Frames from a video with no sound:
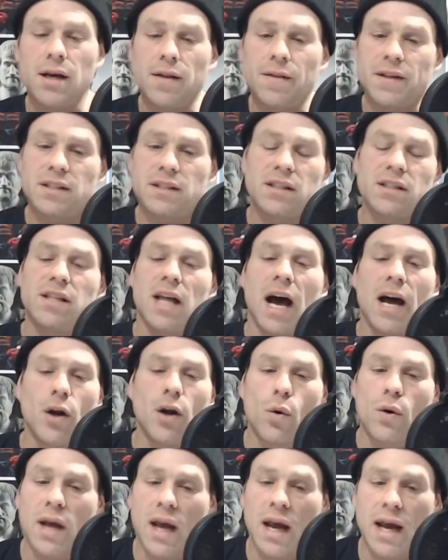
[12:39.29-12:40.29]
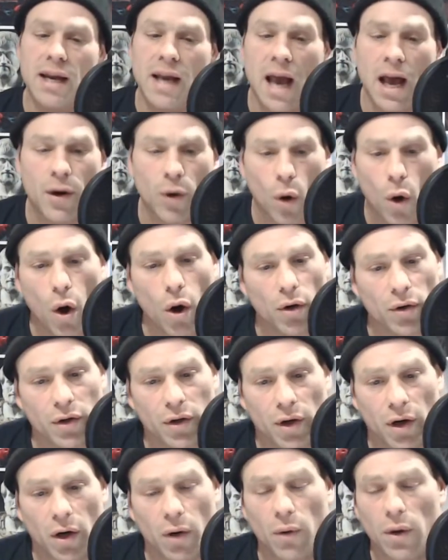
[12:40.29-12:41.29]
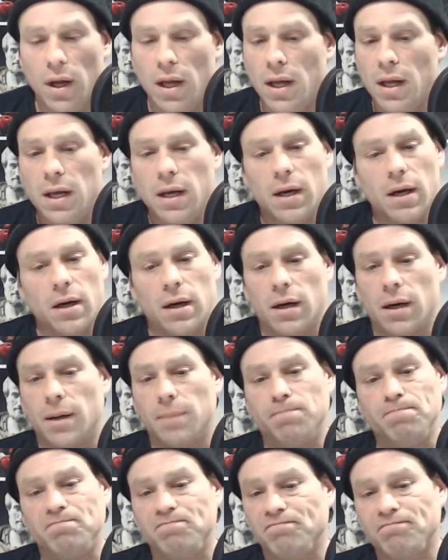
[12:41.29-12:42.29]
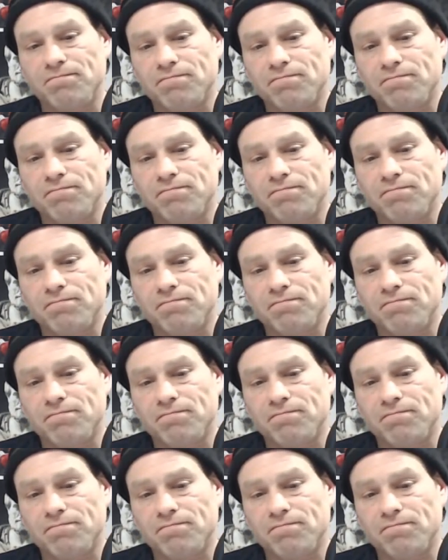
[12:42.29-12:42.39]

This is not okay at all. I'm